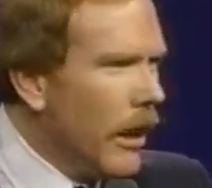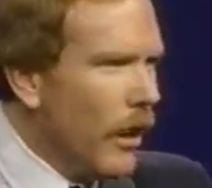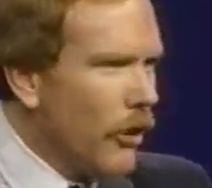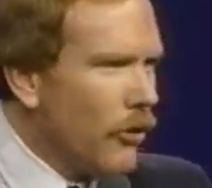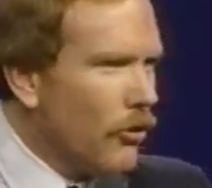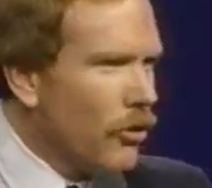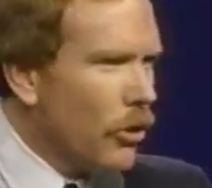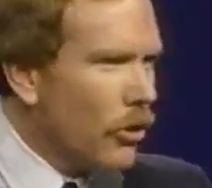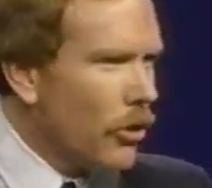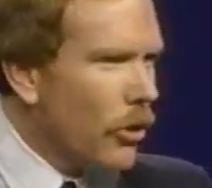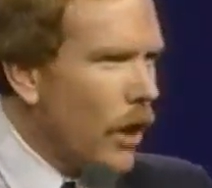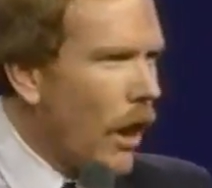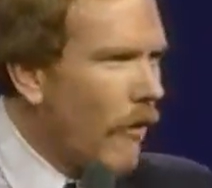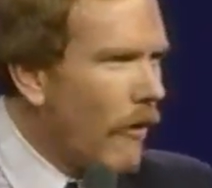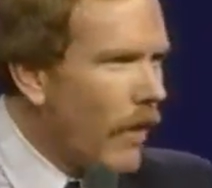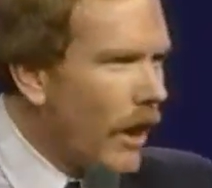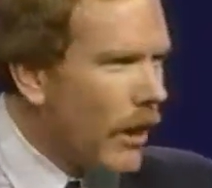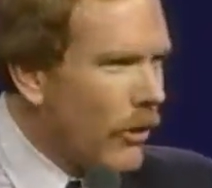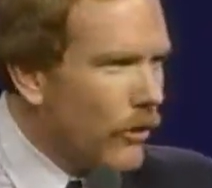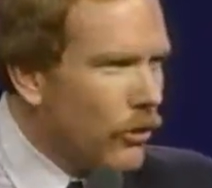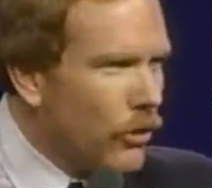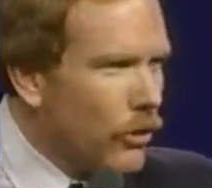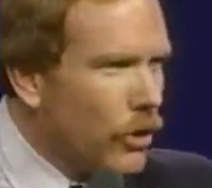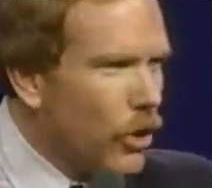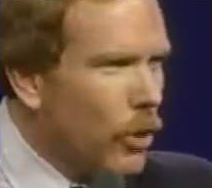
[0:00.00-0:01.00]
and turn on
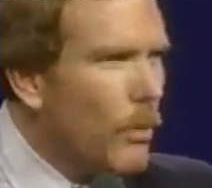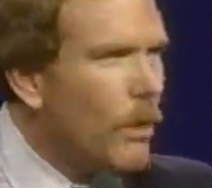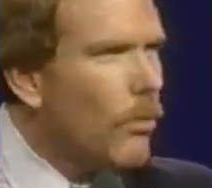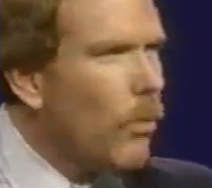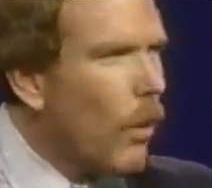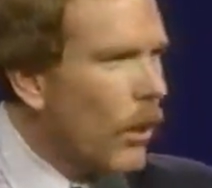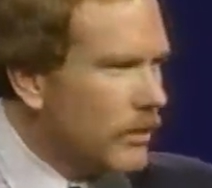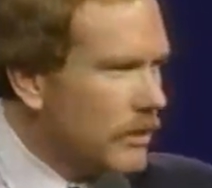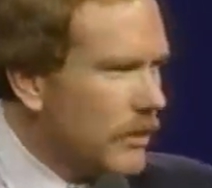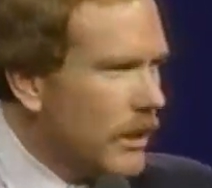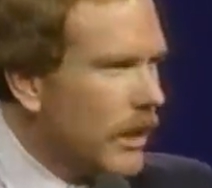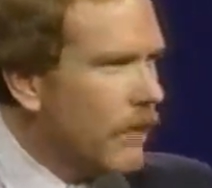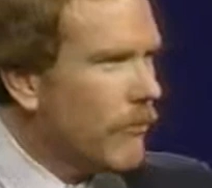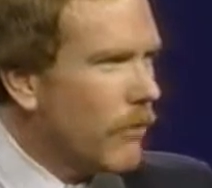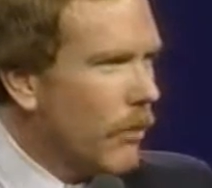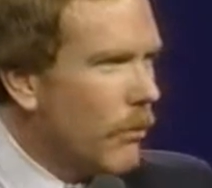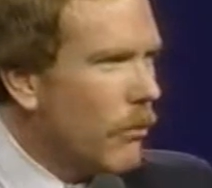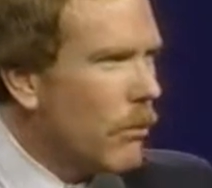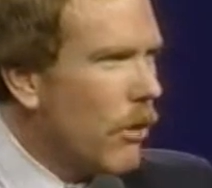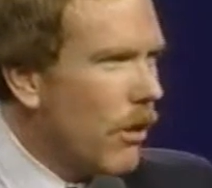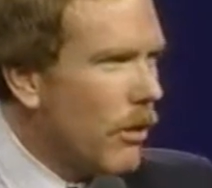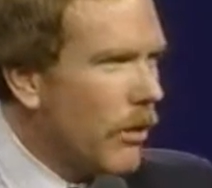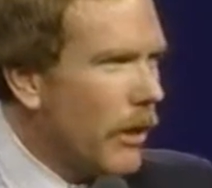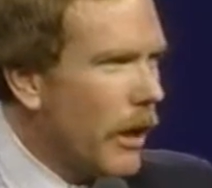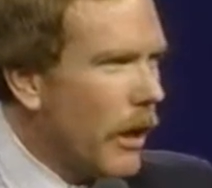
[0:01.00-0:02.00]
that tube and watch that
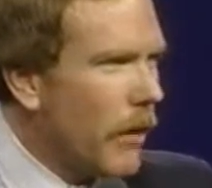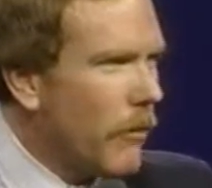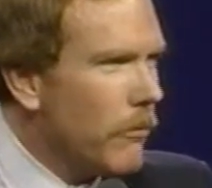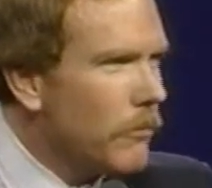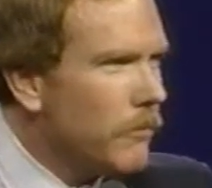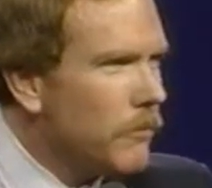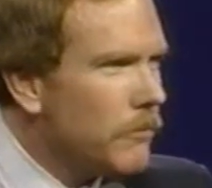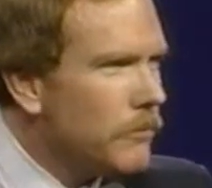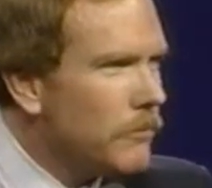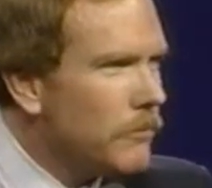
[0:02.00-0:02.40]
football game.